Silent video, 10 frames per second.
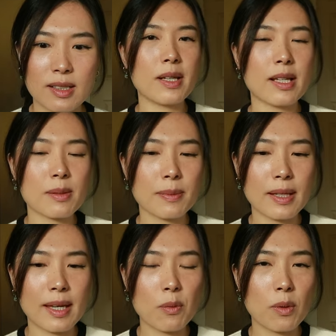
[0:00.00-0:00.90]
I want to
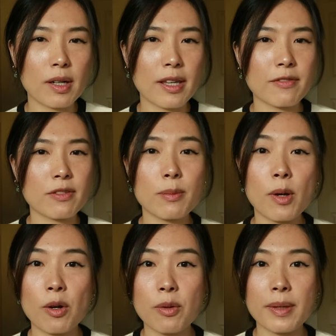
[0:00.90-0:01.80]
explain, working from
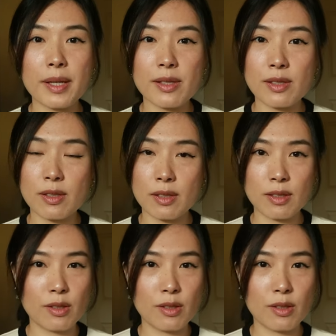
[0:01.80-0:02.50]
home is